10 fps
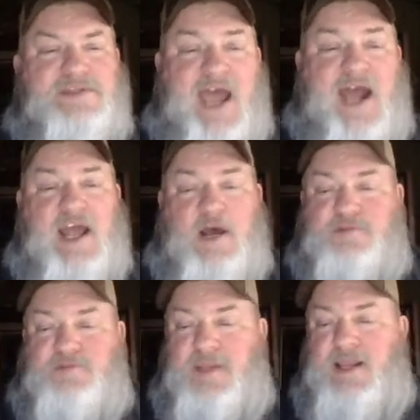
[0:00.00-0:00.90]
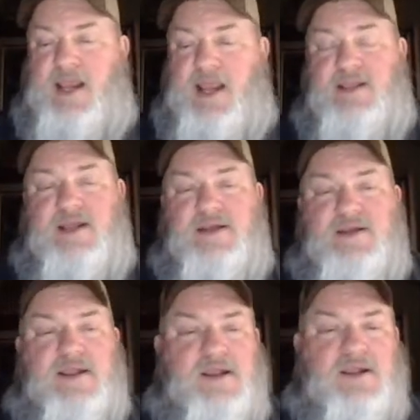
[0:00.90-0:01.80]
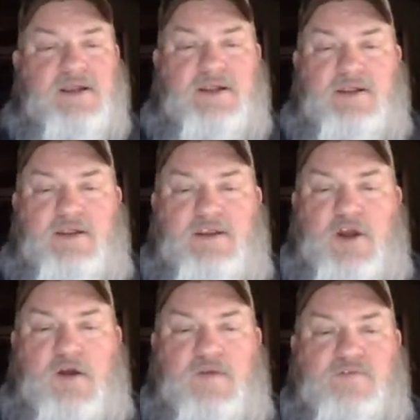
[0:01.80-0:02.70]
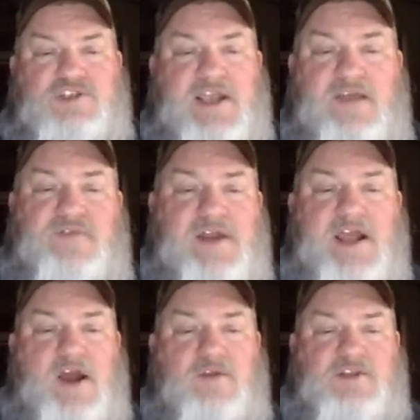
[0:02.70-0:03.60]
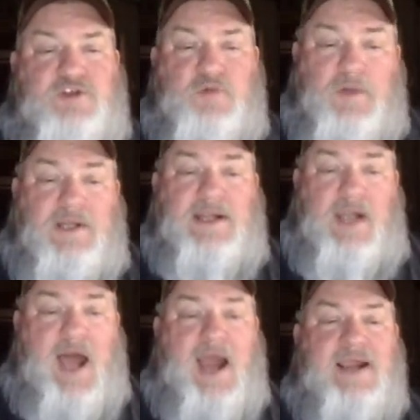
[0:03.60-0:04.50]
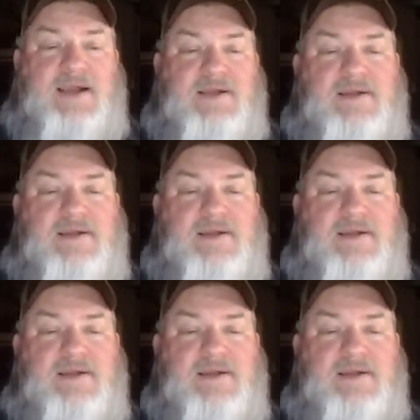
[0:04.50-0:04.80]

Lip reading: helps me. And then, you know, if you see a video that you really like,